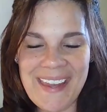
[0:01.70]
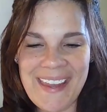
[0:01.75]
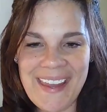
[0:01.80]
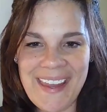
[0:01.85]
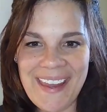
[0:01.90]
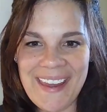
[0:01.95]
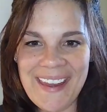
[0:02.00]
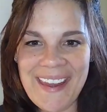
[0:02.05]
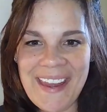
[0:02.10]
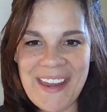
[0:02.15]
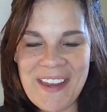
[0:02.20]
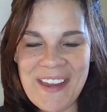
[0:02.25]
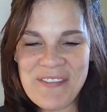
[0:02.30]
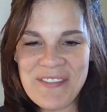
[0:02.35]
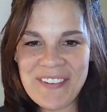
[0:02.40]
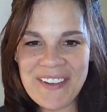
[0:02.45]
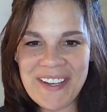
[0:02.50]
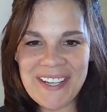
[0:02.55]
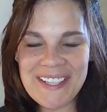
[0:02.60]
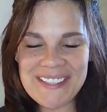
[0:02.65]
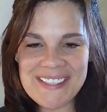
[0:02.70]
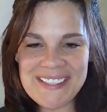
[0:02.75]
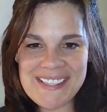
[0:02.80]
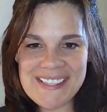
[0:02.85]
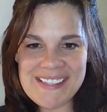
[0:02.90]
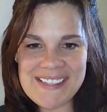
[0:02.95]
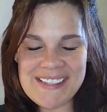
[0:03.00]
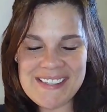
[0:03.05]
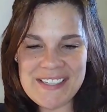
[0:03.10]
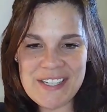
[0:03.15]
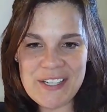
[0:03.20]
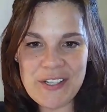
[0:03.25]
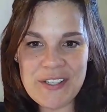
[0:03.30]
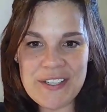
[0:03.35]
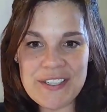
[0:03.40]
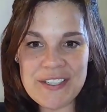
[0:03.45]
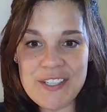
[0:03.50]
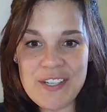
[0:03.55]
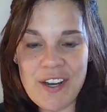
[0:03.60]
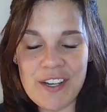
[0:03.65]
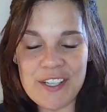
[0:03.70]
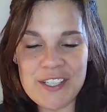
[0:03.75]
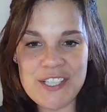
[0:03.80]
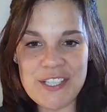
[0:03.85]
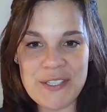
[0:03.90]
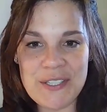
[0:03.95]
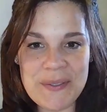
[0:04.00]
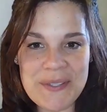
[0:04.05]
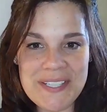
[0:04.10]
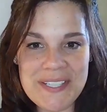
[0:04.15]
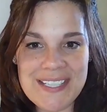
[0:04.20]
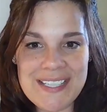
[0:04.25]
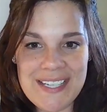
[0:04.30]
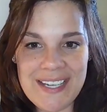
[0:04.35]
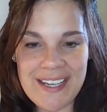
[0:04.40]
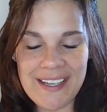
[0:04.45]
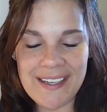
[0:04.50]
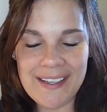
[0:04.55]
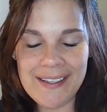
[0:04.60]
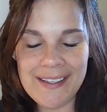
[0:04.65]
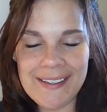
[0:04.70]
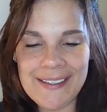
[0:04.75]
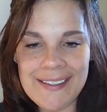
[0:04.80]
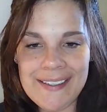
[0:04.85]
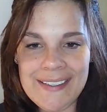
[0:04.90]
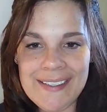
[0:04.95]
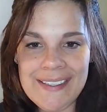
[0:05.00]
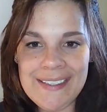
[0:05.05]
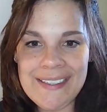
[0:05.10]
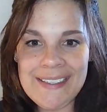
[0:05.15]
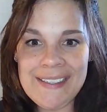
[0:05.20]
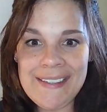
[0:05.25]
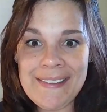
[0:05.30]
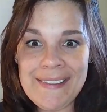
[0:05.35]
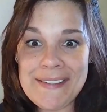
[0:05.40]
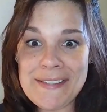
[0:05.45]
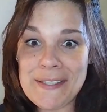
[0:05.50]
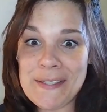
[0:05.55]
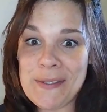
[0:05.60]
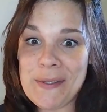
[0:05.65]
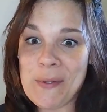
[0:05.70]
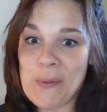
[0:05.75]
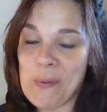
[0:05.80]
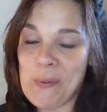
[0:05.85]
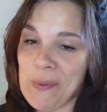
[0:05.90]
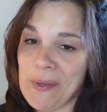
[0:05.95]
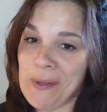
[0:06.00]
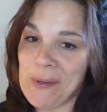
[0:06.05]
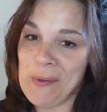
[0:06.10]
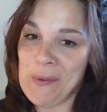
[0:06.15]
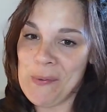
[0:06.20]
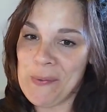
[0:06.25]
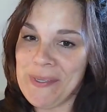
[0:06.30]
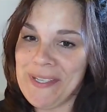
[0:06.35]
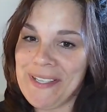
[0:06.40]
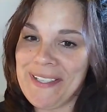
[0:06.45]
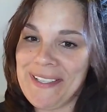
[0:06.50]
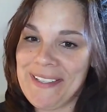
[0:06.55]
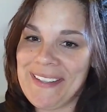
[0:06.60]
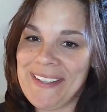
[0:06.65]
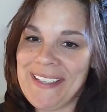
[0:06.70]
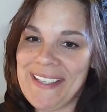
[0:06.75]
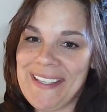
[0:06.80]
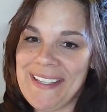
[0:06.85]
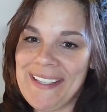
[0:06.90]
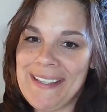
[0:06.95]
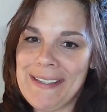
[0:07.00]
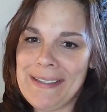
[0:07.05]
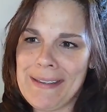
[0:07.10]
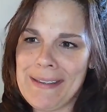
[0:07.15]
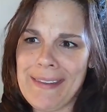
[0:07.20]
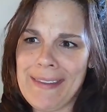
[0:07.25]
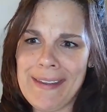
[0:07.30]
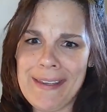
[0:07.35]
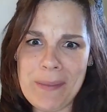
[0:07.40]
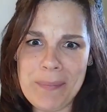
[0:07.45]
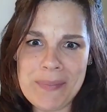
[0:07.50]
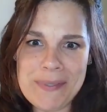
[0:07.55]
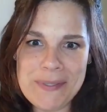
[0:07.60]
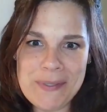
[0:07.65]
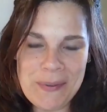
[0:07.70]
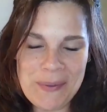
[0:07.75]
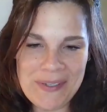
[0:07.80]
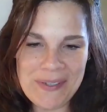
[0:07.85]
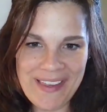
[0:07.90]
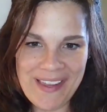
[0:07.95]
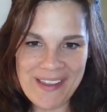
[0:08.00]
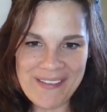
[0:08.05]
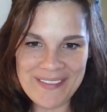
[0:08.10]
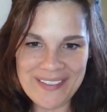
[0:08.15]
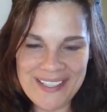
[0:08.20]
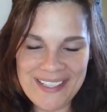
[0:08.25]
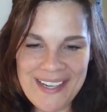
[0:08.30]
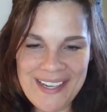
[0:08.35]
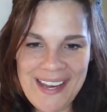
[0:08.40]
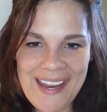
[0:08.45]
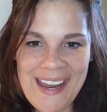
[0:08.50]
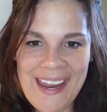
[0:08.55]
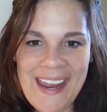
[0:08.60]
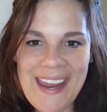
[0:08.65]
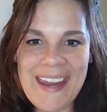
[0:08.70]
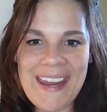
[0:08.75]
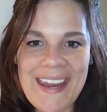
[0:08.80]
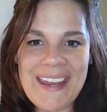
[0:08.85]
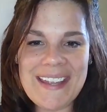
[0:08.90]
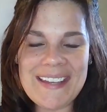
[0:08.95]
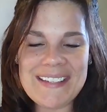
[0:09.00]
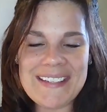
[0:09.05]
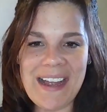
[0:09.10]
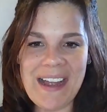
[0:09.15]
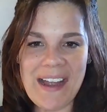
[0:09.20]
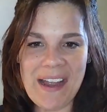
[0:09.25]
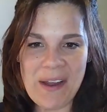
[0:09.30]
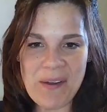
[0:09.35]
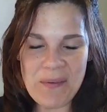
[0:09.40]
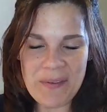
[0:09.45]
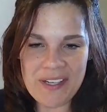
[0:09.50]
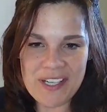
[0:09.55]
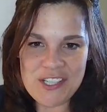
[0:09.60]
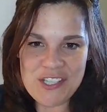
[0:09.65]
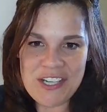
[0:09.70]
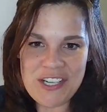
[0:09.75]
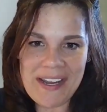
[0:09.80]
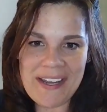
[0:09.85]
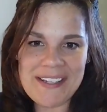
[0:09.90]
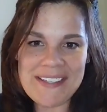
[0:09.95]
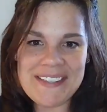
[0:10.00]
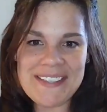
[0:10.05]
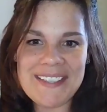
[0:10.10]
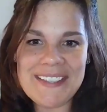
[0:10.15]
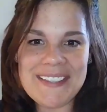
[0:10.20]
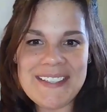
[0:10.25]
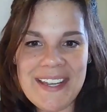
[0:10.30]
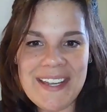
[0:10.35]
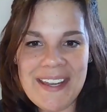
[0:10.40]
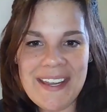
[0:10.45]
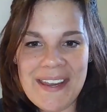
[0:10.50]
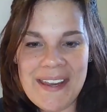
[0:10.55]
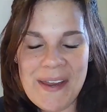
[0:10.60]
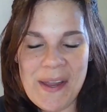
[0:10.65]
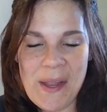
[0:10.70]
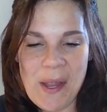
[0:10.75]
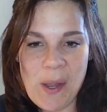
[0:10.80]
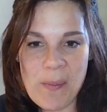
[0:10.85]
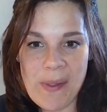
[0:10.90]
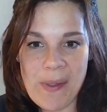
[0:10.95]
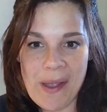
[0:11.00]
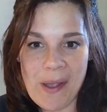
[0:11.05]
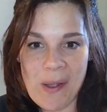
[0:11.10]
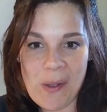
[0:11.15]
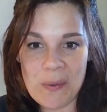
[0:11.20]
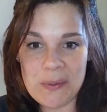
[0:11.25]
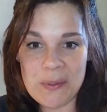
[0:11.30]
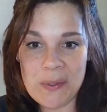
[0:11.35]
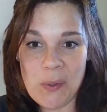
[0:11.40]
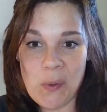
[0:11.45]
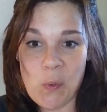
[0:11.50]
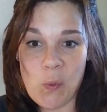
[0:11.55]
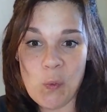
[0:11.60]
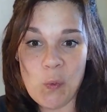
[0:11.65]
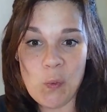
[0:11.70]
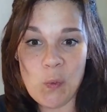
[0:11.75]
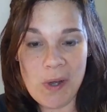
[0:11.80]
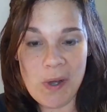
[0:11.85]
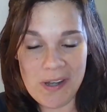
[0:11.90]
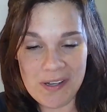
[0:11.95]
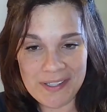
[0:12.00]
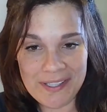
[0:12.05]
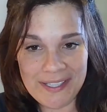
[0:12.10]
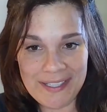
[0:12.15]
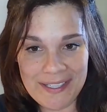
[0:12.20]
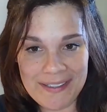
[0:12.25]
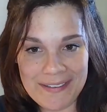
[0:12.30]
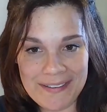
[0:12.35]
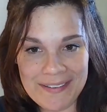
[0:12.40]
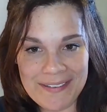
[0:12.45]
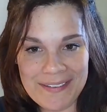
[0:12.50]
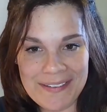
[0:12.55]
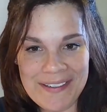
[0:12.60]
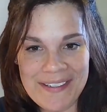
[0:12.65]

Hey, friends. Good to talk to you today. This is the Well Weekly, I think episode 11, and I want to chat today about walking.